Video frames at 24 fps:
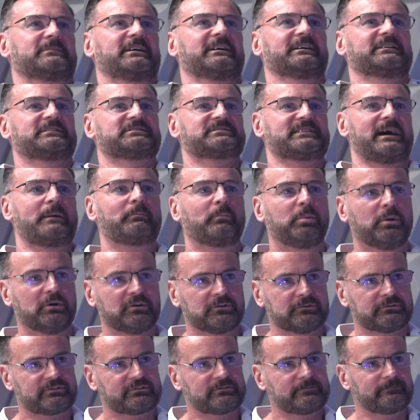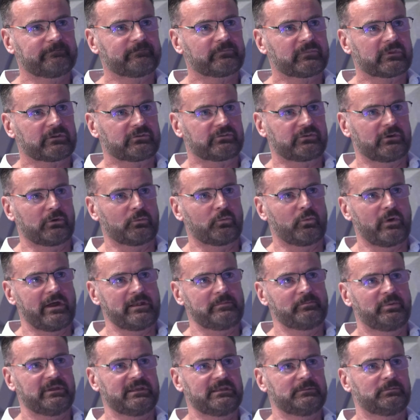examples. So when
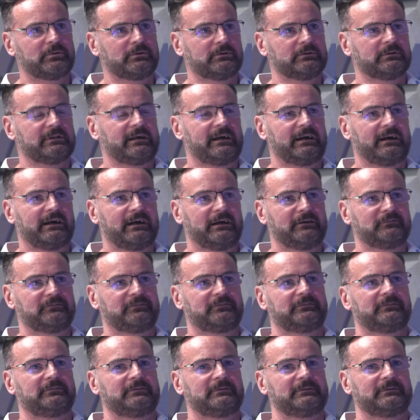people have